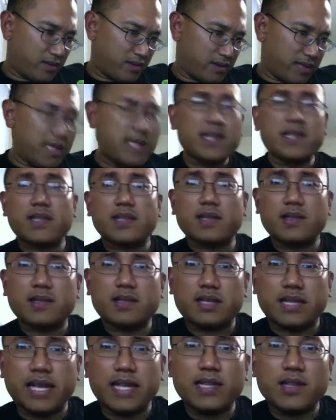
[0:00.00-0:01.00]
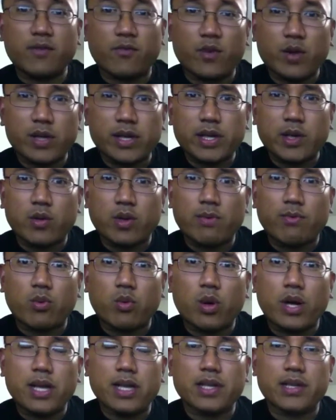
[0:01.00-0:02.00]
These tend to really grip
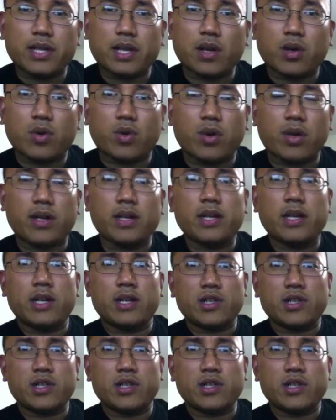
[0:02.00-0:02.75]
well on the court.